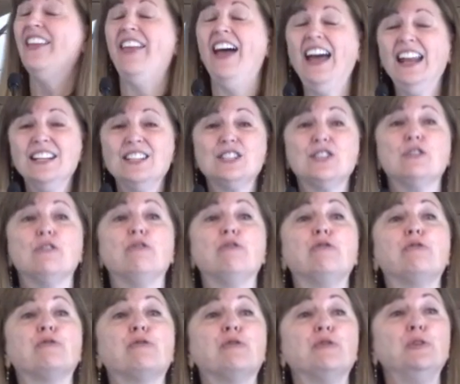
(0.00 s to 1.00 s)
That is the
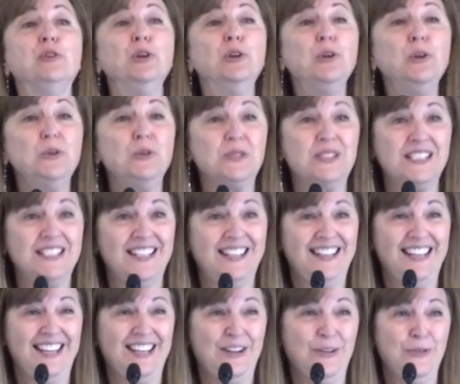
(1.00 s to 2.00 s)
fruit
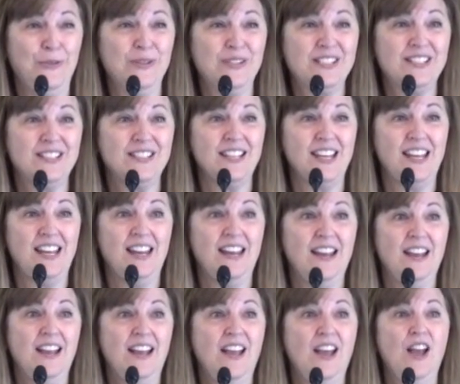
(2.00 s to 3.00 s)
that you will see